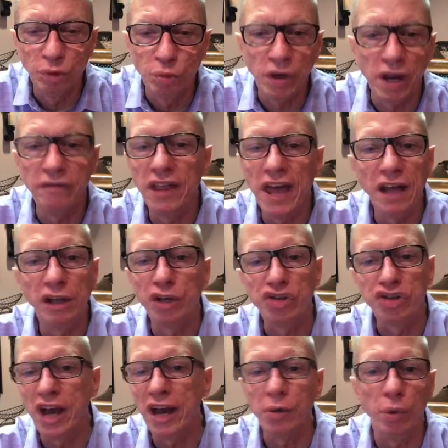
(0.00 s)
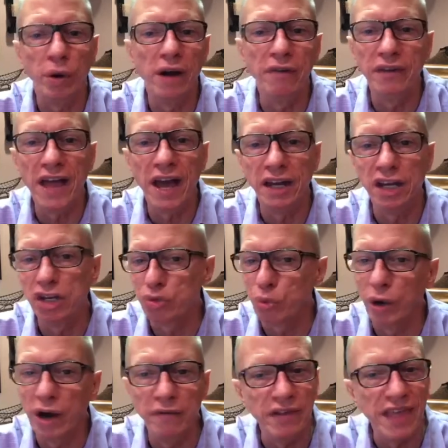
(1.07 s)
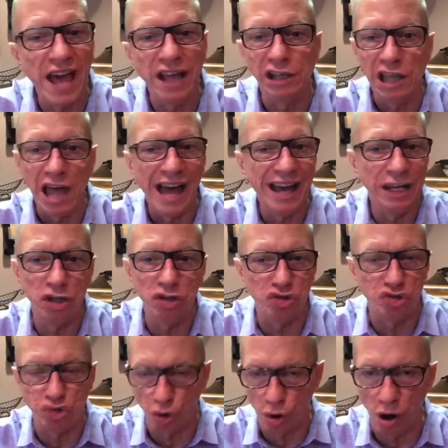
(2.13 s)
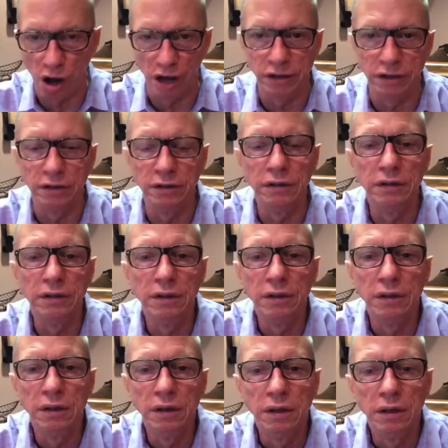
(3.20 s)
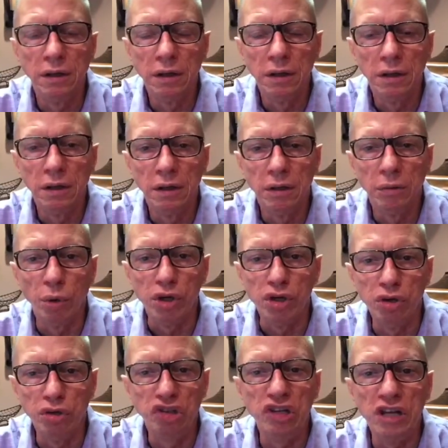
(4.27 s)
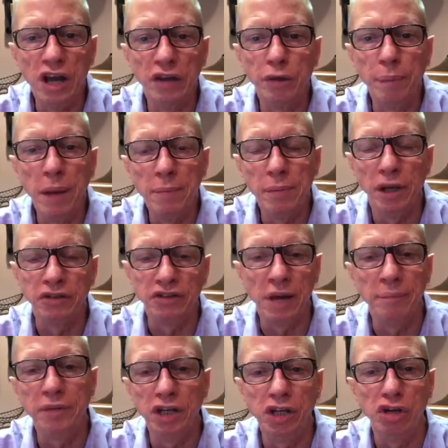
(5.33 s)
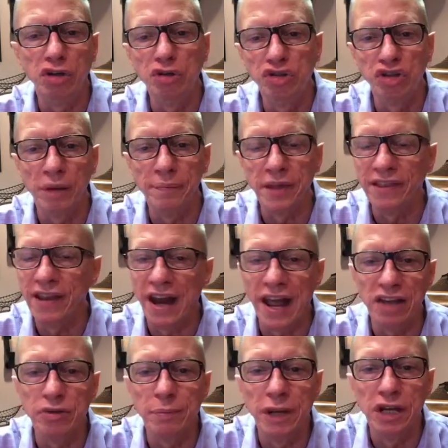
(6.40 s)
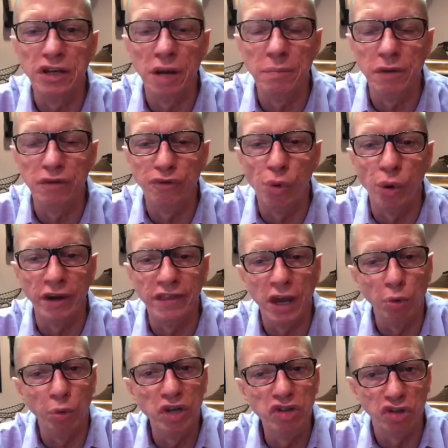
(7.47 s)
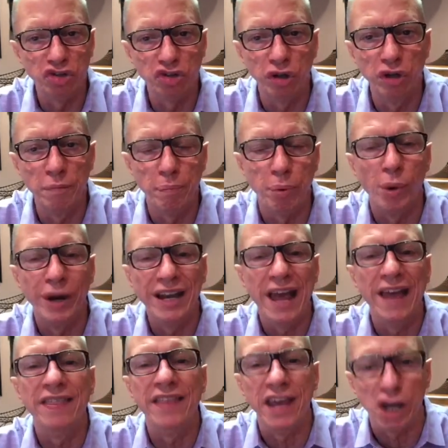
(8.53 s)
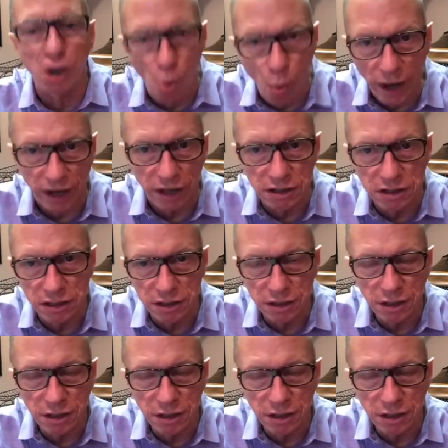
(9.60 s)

Whatever that looks like, wherever that is, wherever that line is drawn, where you see other people attempting to do something that hasn't been done before and they reach a certain point and they quit.